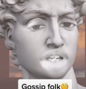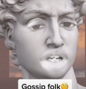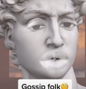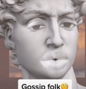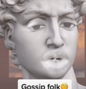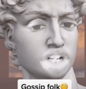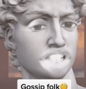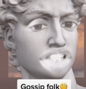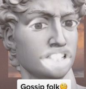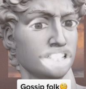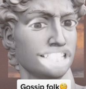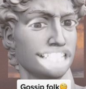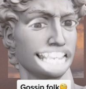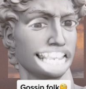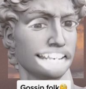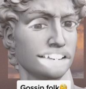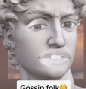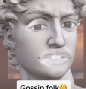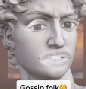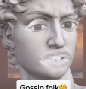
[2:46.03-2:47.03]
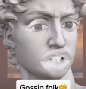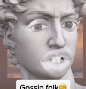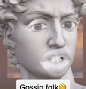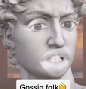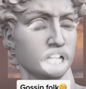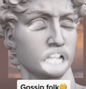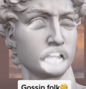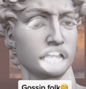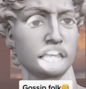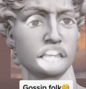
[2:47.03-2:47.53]
was
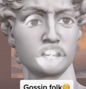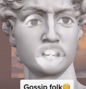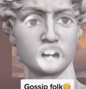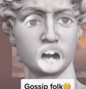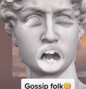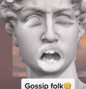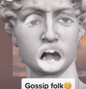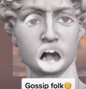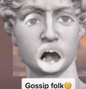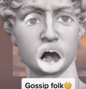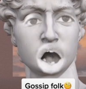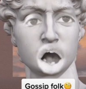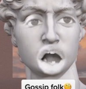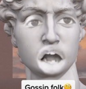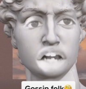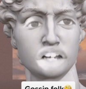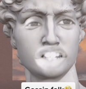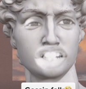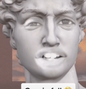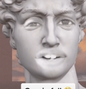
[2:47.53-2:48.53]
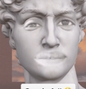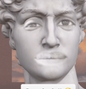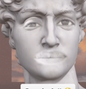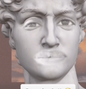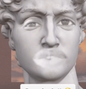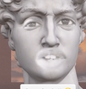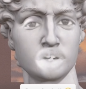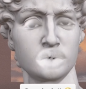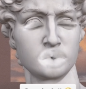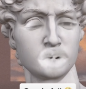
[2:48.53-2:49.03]
sinful. Your heart
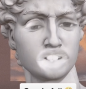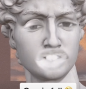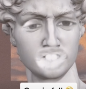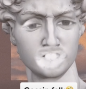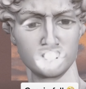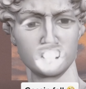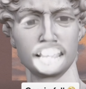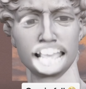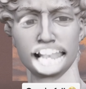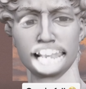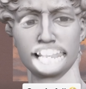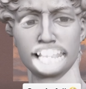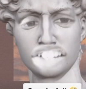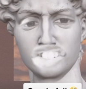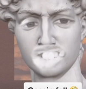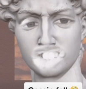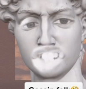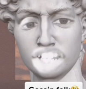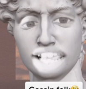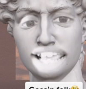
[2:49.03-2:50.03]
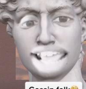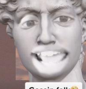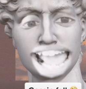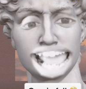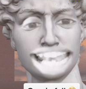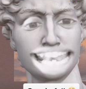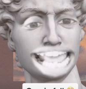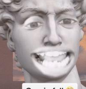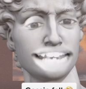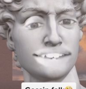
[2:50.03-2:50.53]
was jealous
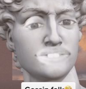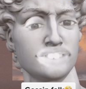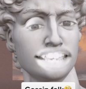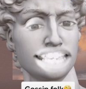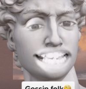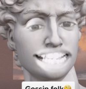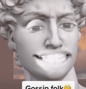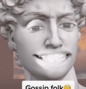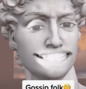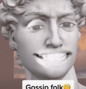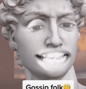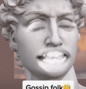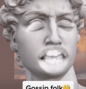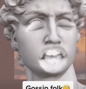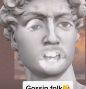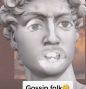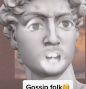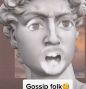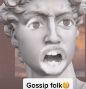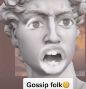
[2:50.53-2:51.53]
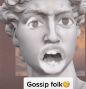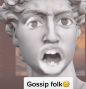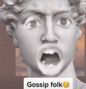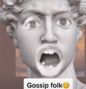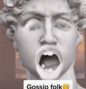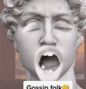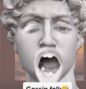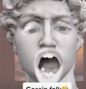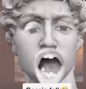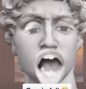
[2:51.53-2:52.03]
and envious. Your
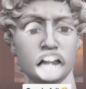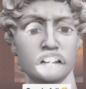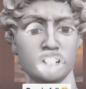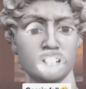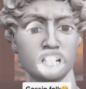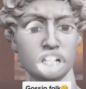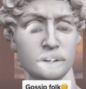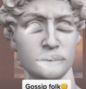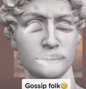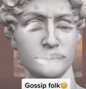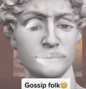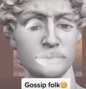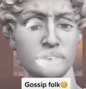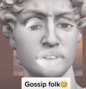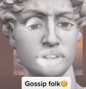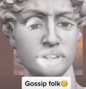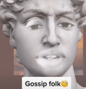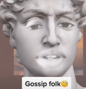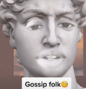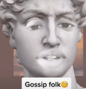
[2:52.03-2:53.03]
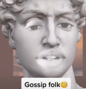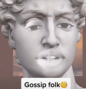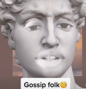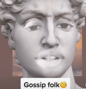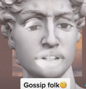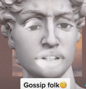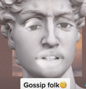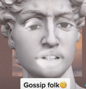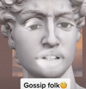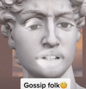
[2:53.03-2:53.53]
heart
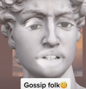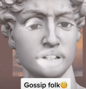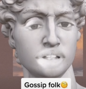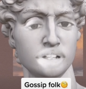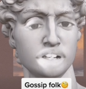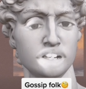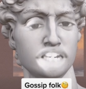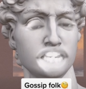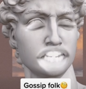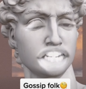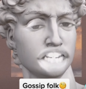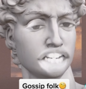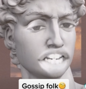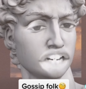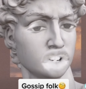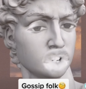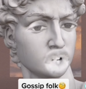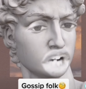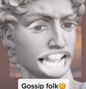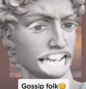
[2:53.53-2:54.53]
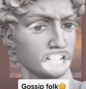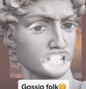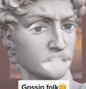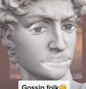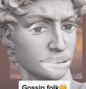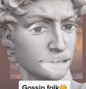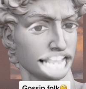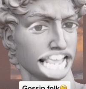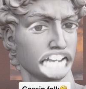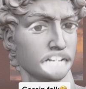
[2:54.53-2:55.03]
needed a
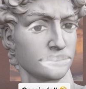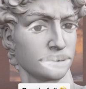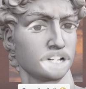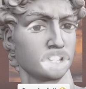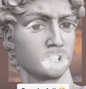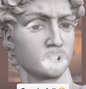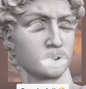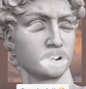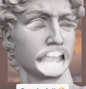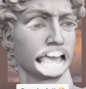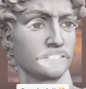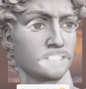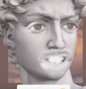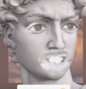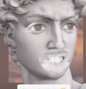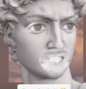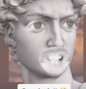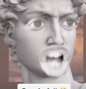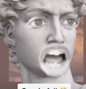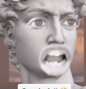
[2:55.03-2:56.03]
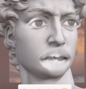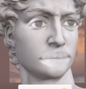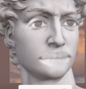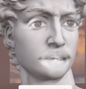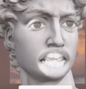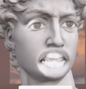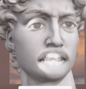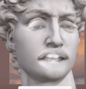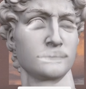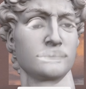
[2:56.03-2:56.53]
transplant, but you never sought
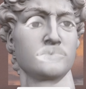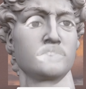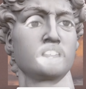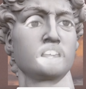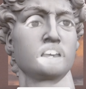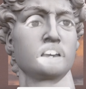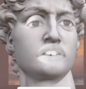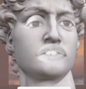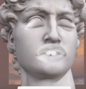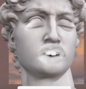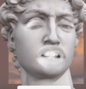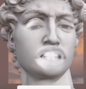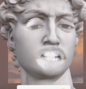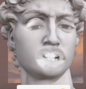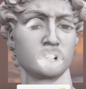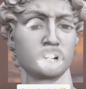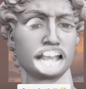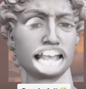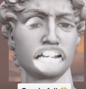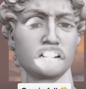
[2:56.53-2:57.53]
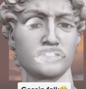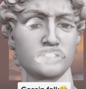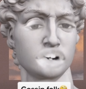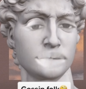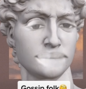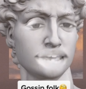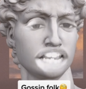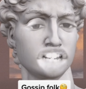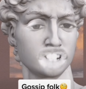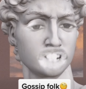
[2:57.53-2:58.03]
me for the
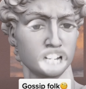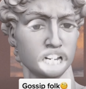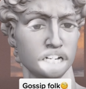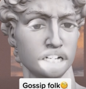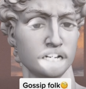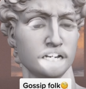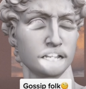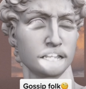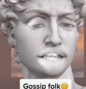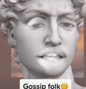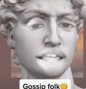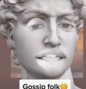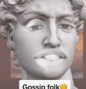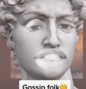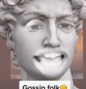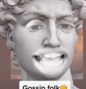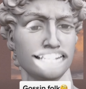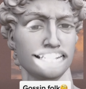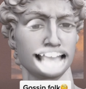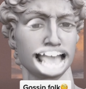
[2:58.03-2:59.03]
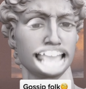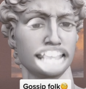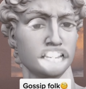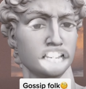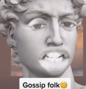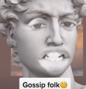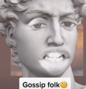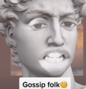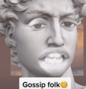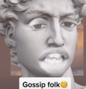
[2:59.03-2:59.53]
transformation that I
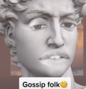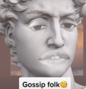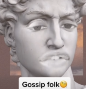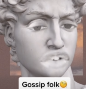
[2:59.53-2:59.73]
could give